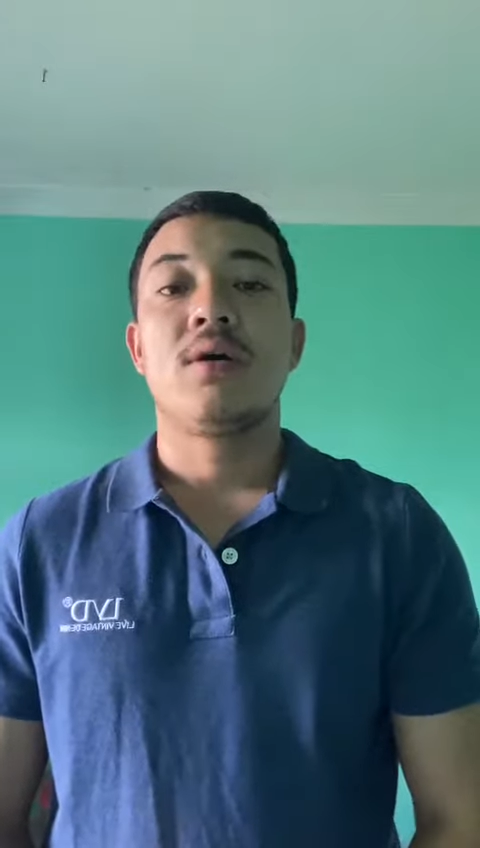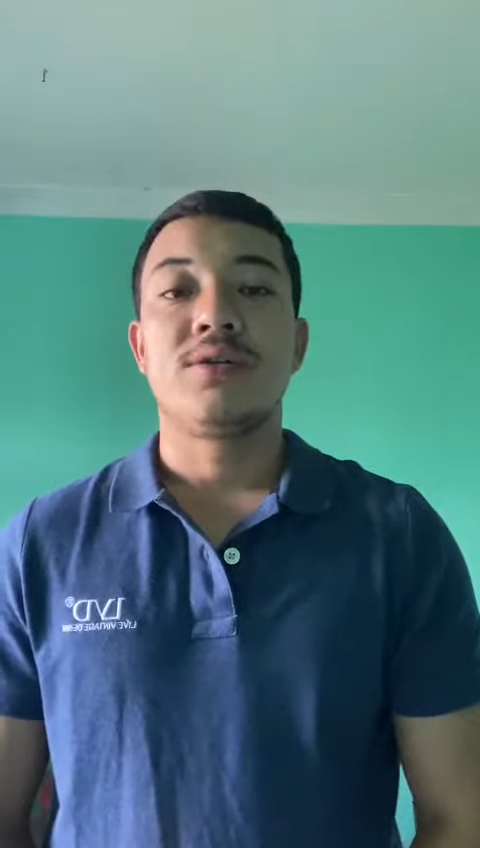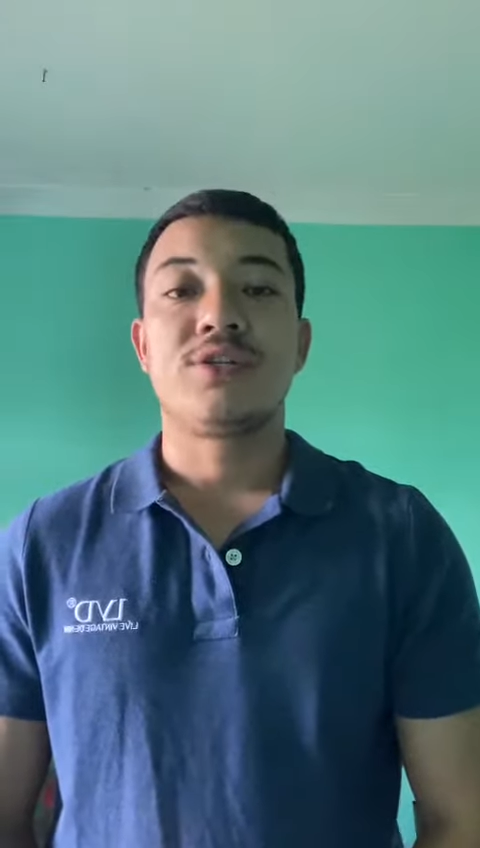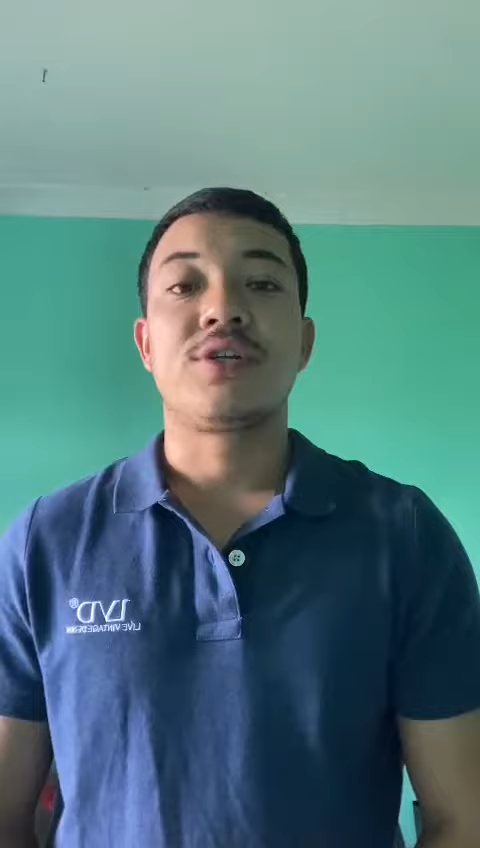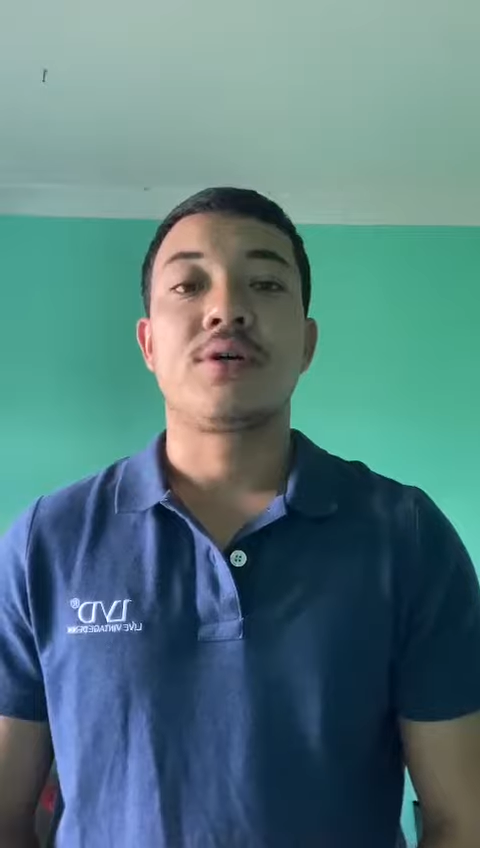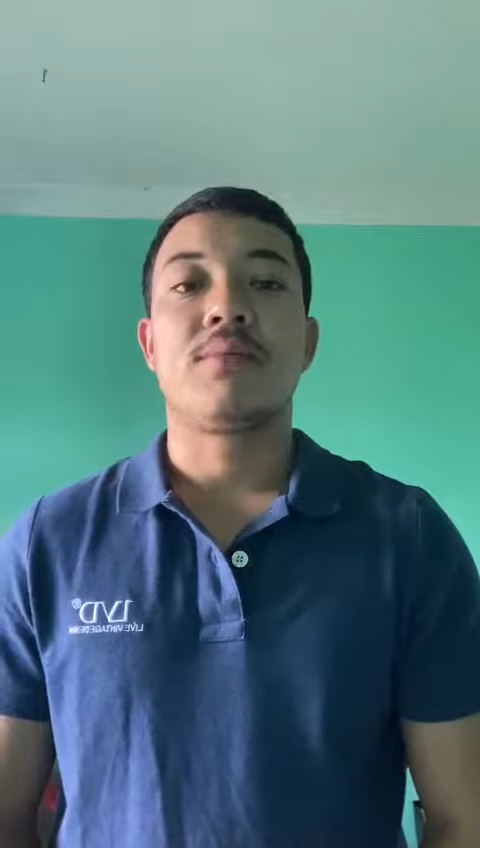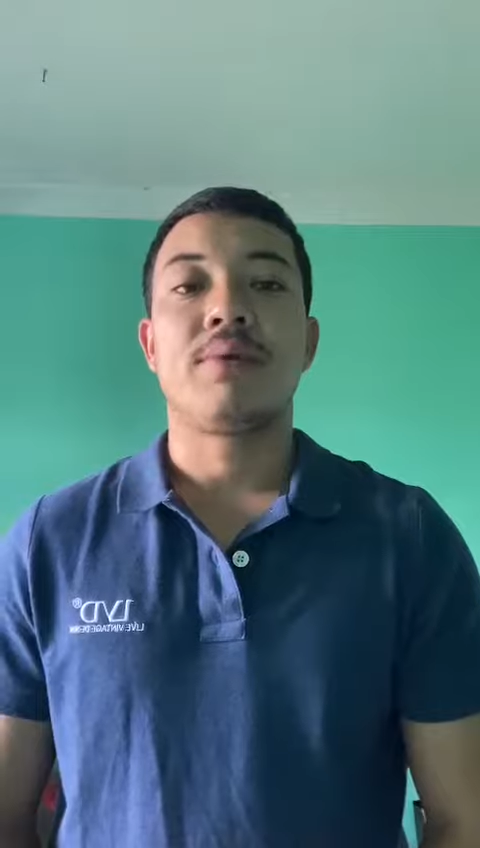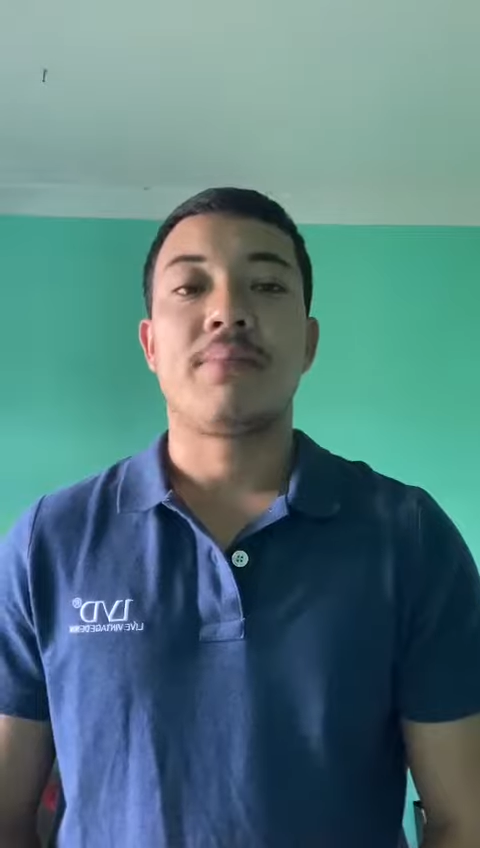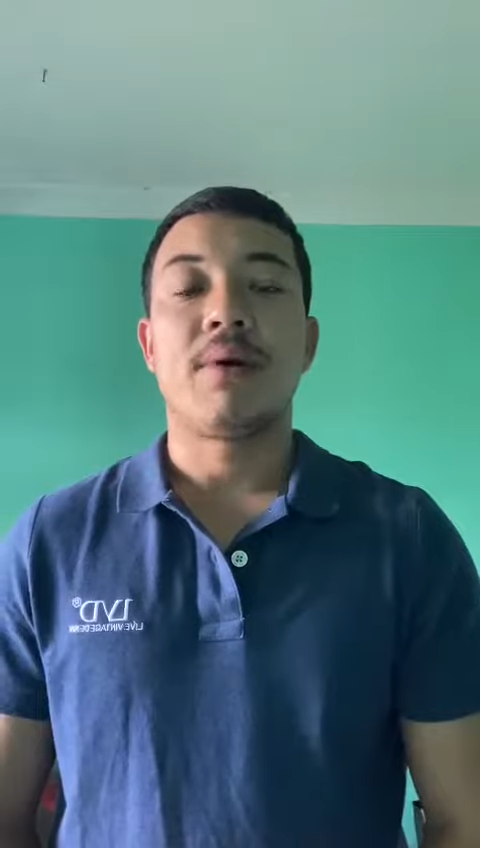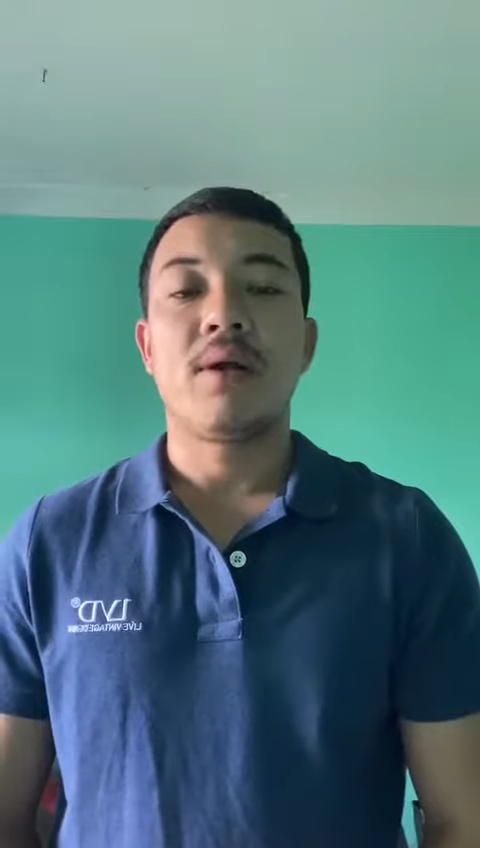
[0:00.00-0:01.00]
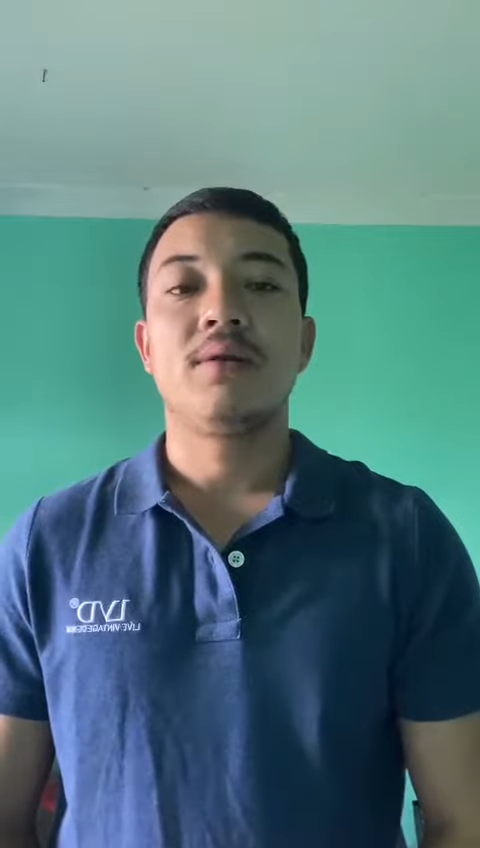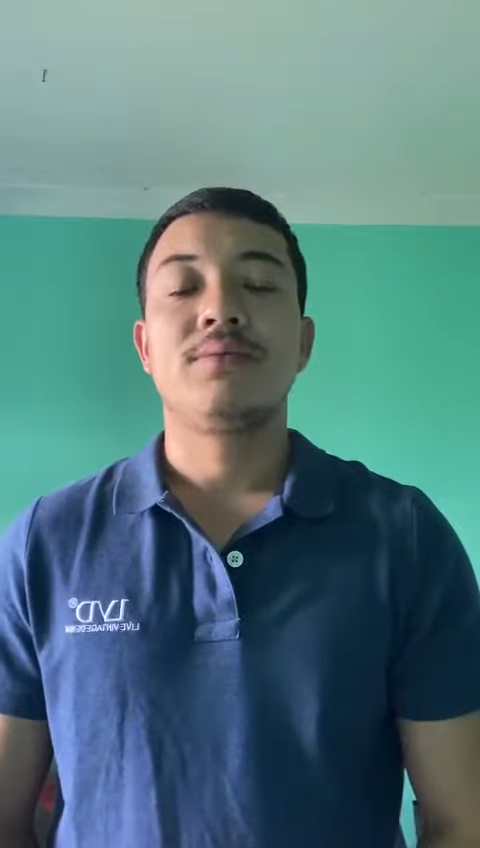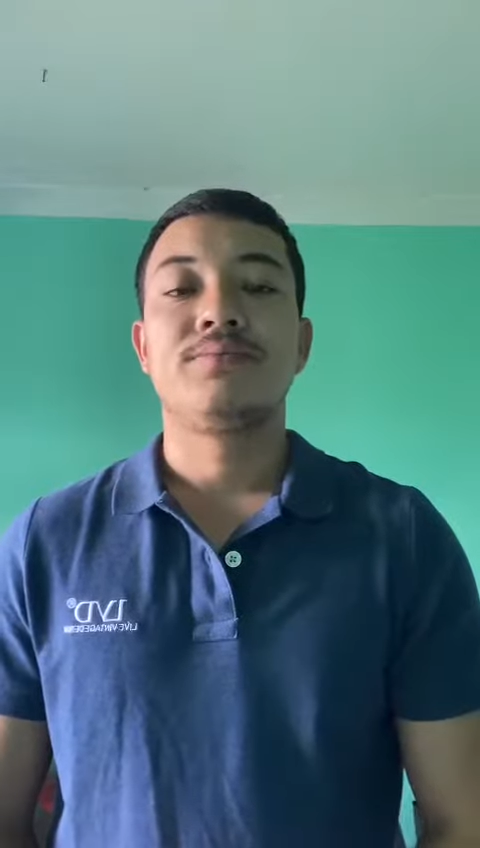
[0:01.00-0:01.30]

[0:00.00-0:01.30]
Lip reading: district of Nepal.